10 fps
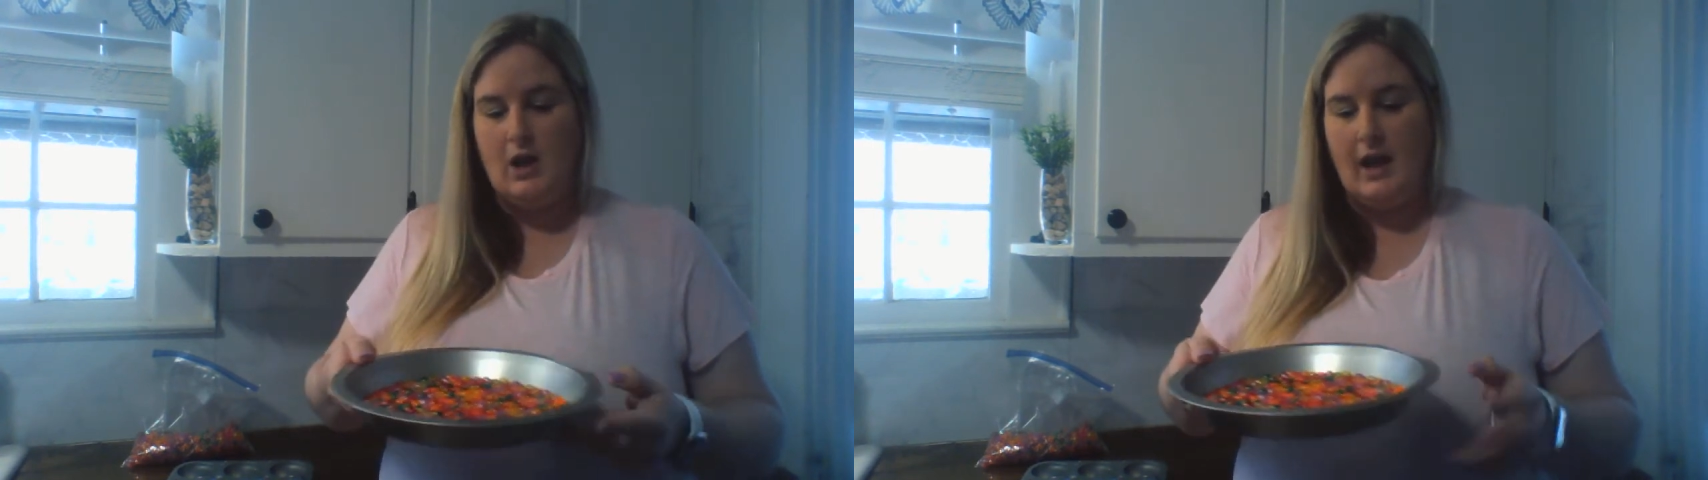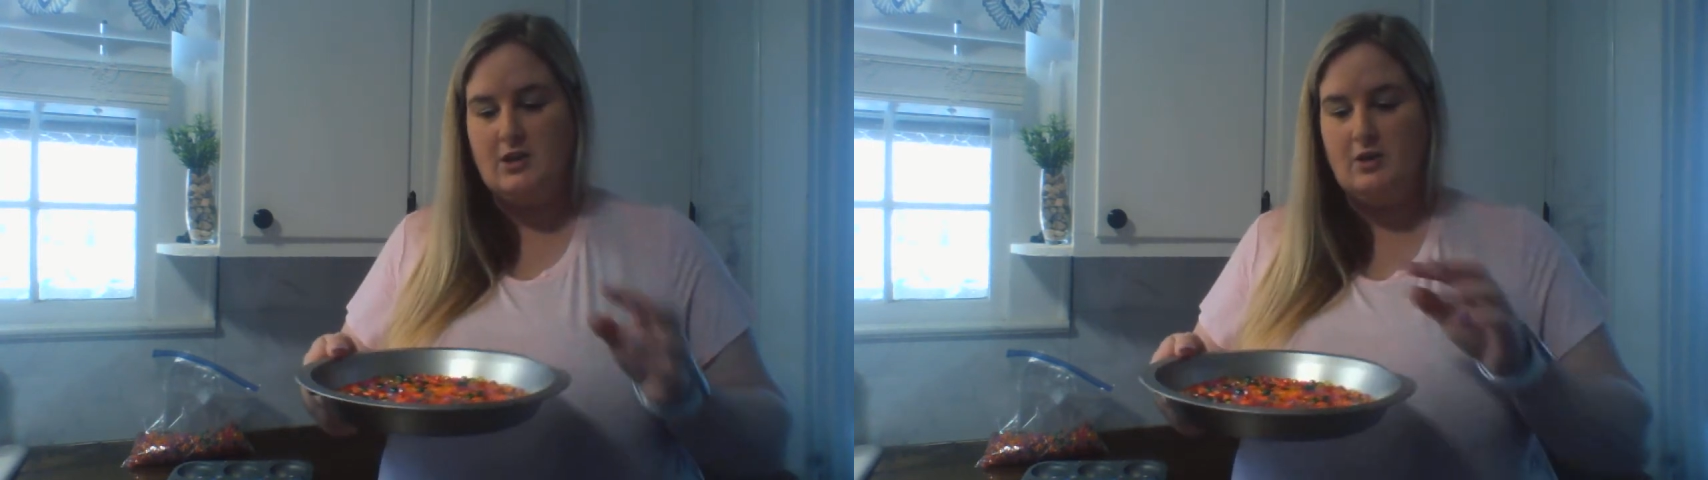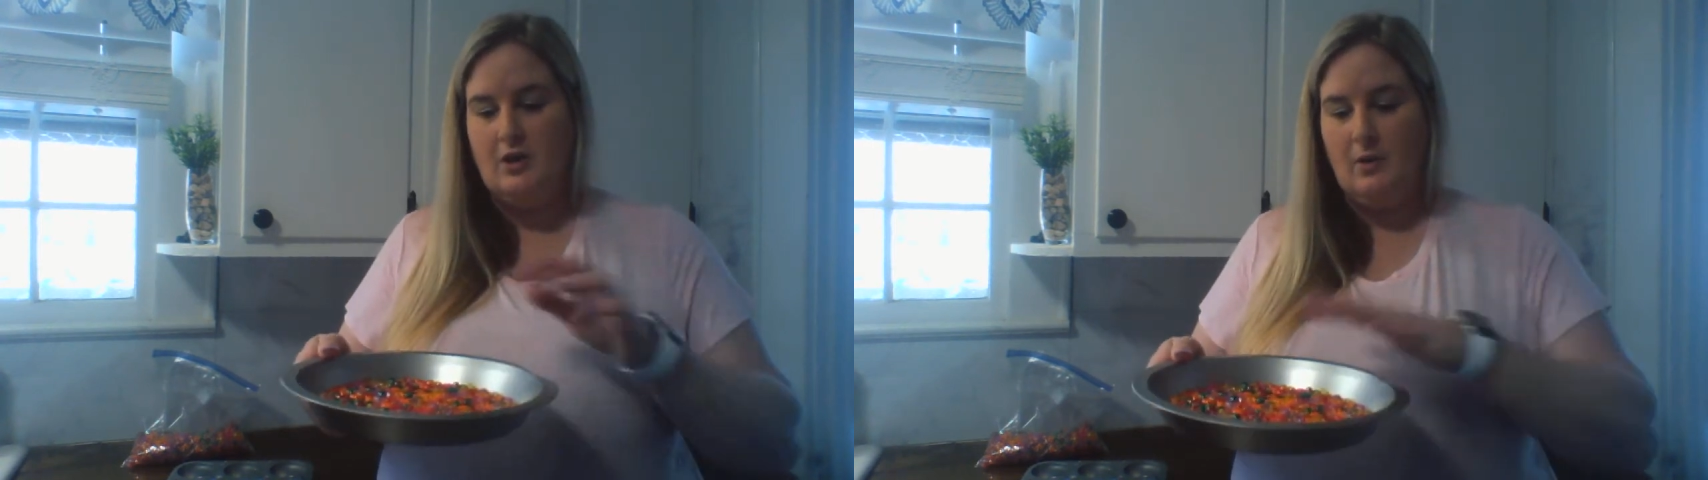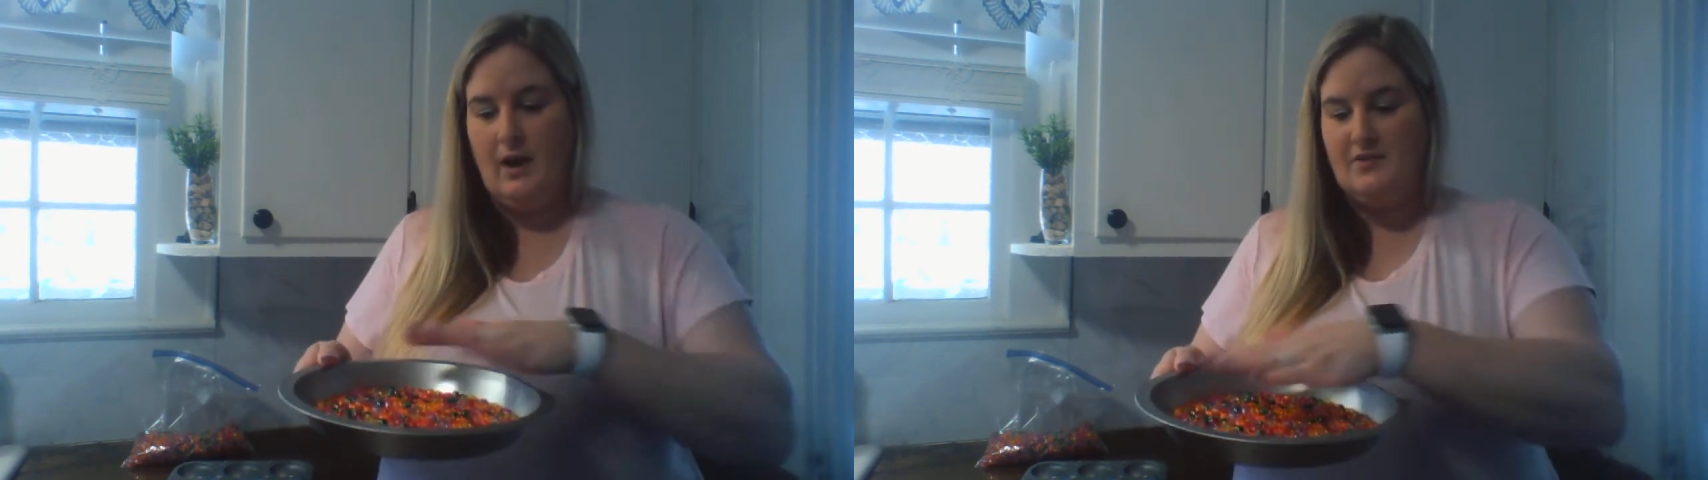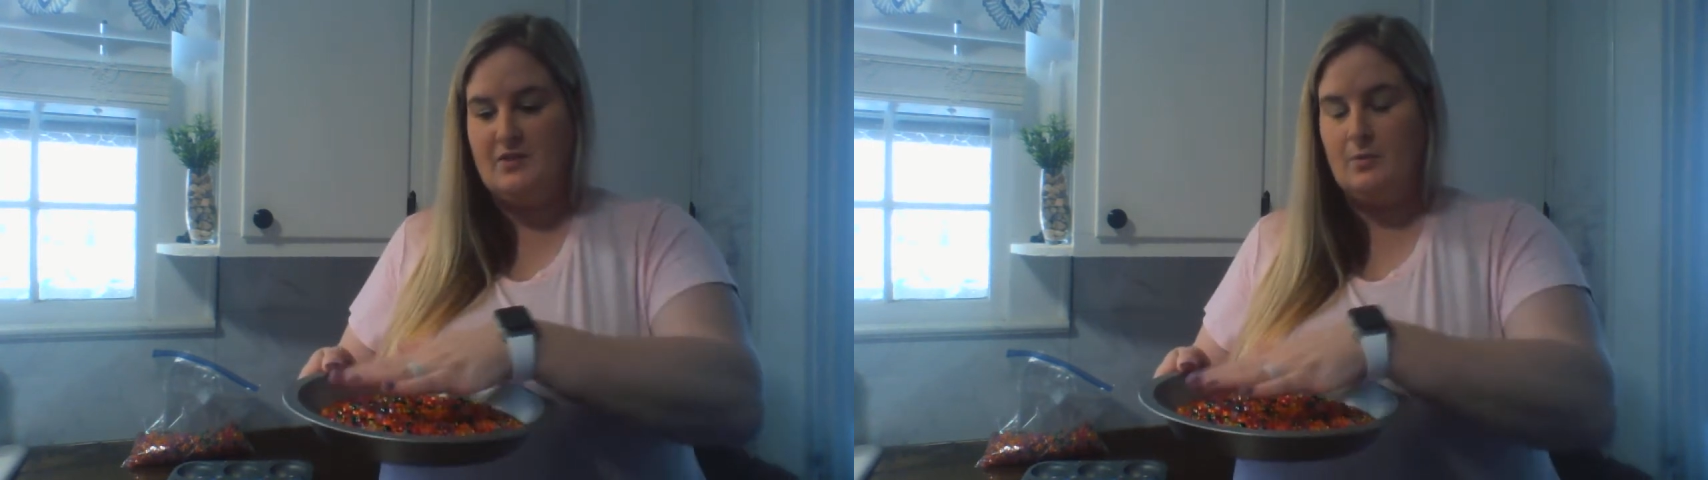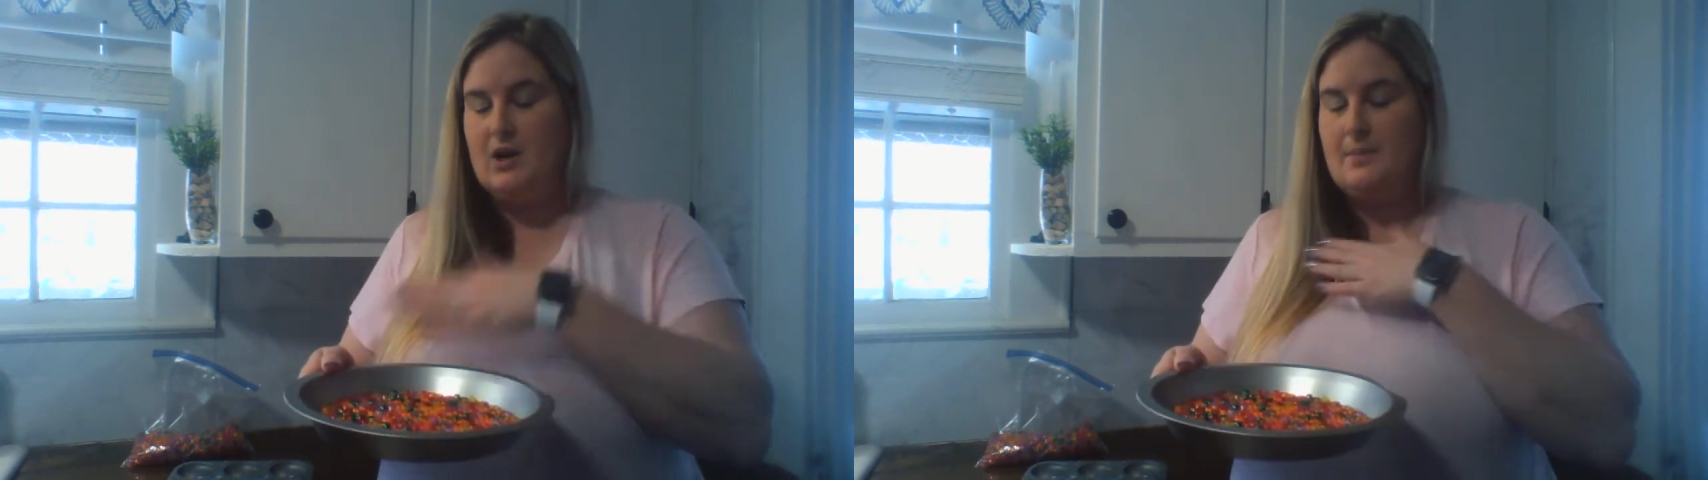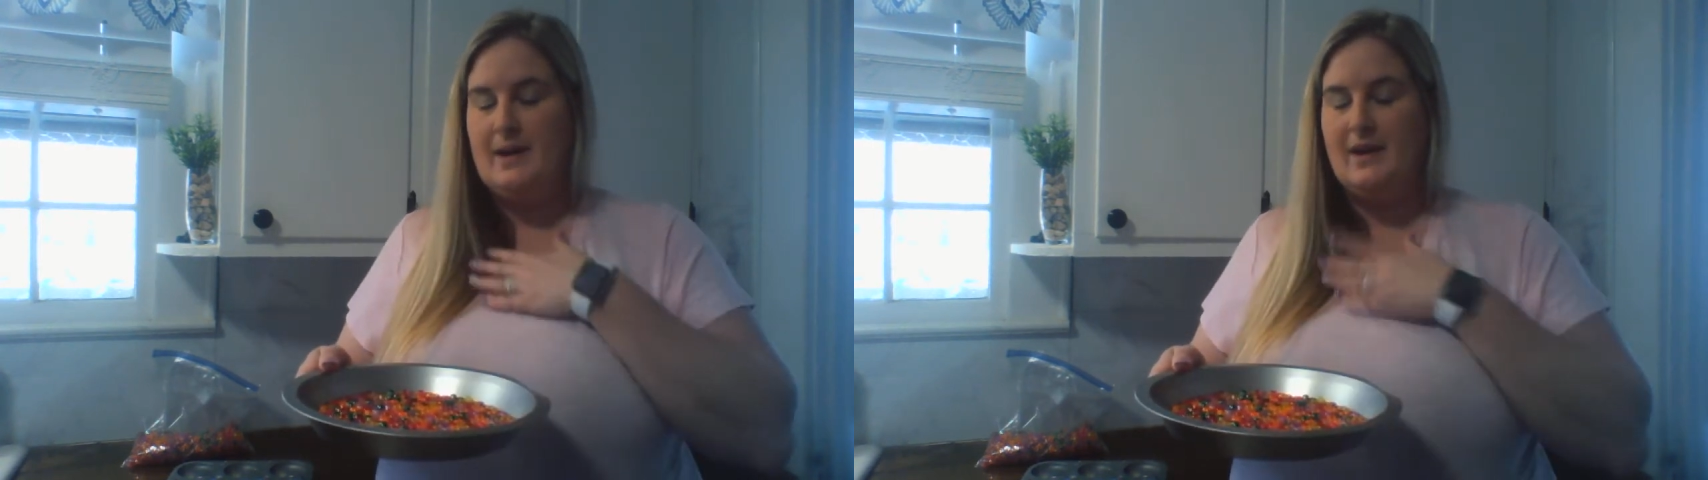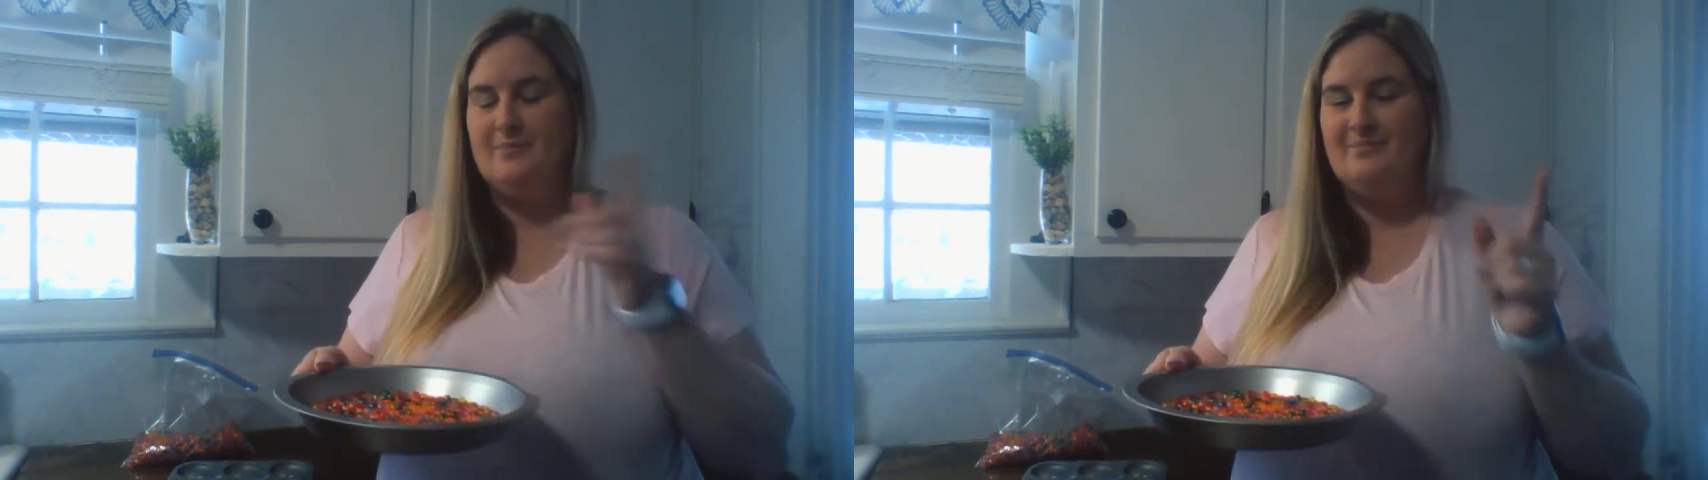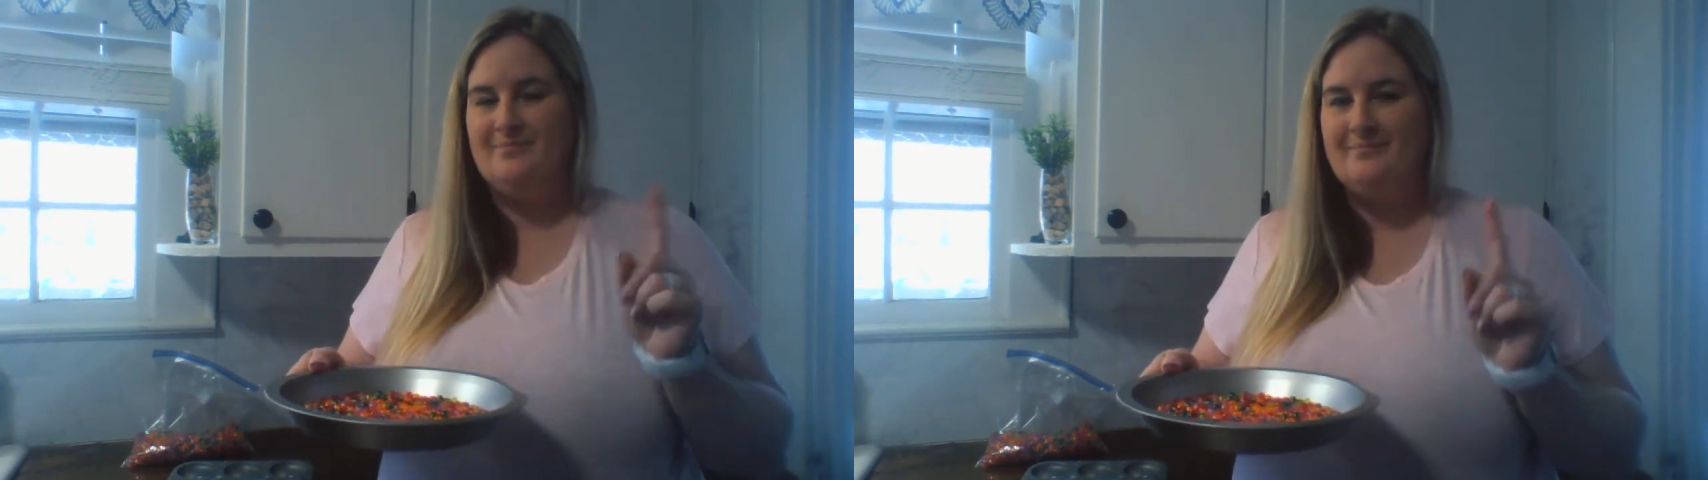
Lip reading: And you don't have to worry about...